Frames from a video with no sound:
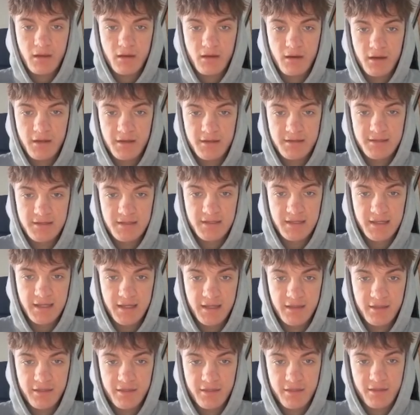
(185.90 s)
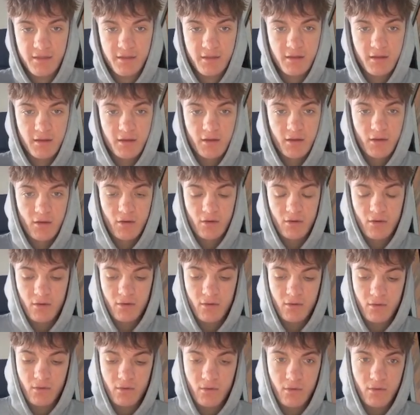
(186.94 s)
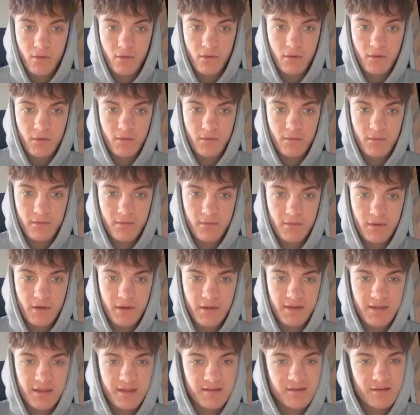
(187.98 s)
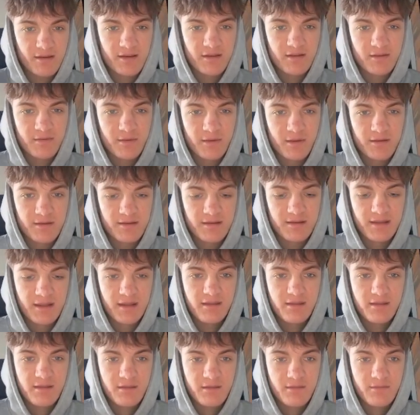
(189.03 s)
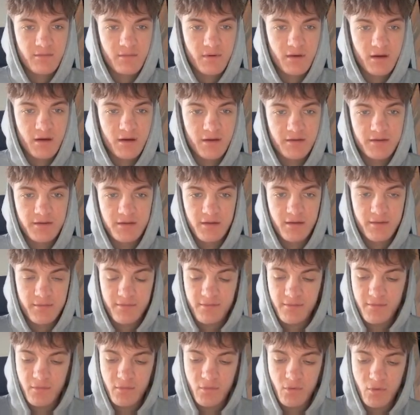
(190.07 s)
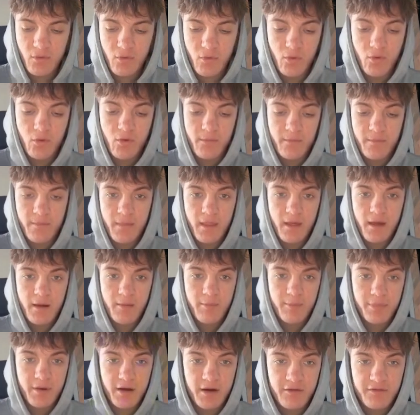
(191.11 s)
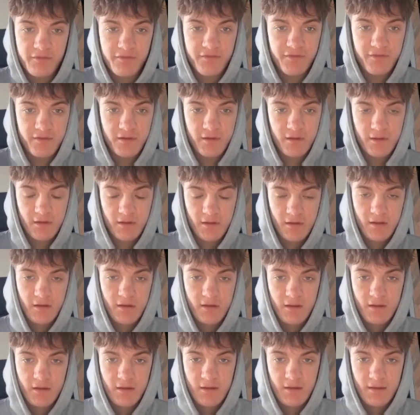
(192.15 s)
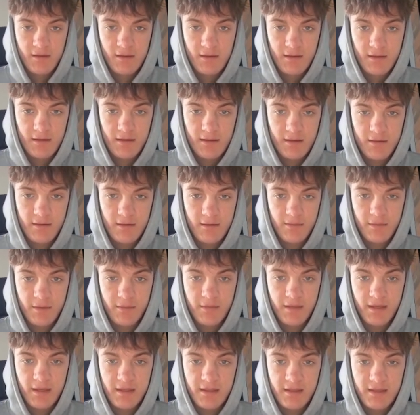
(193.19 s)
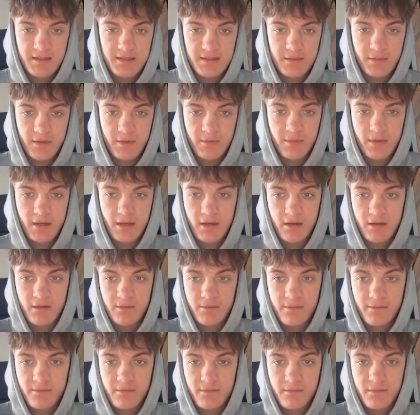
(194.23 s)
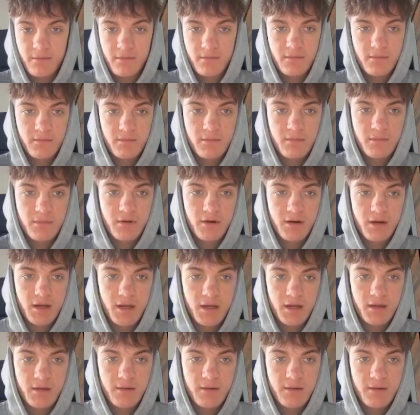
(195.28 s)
underneath, or that's how it's underneath, under or above. Let me make this a bit bigger. Bruh.